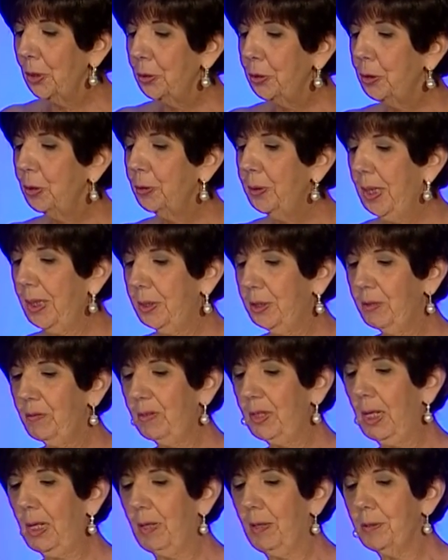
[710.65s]
2 decks of
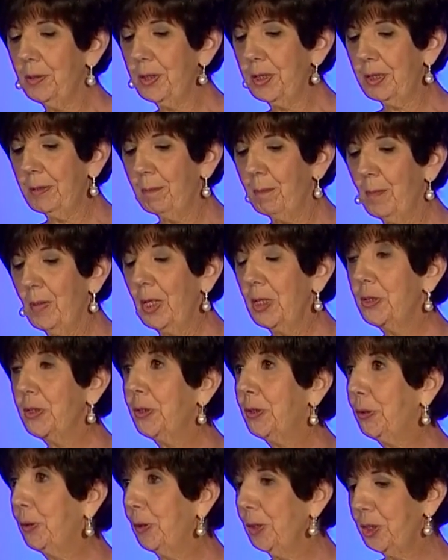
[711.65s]
cards,
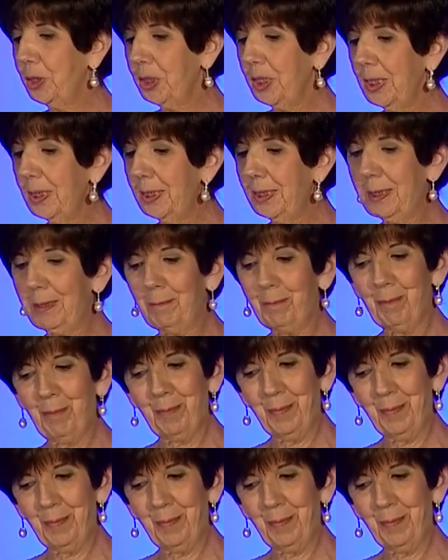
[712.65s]
score sheets,